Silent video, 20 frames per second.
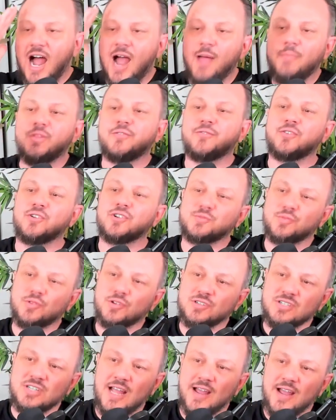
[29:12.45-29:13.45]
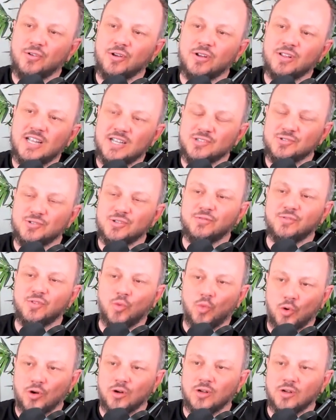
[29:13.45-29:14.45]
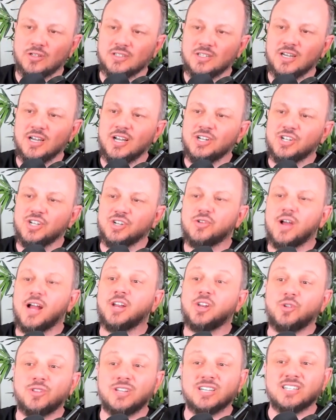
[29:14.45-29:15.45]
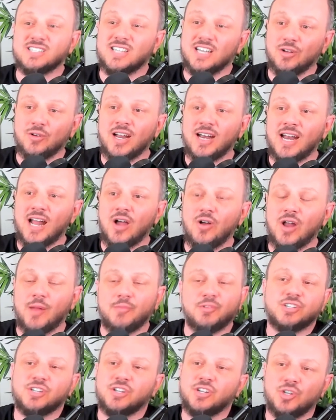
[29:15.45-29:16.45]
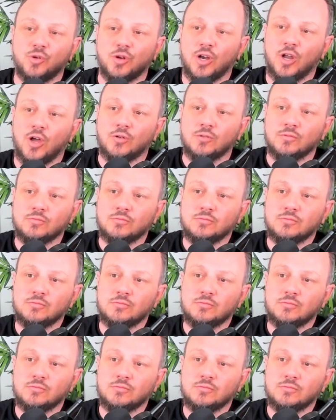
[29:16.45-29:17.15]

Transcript: I'm the first person ever in the history of the world to try to do this thing right now, and I'm just going to do it alone.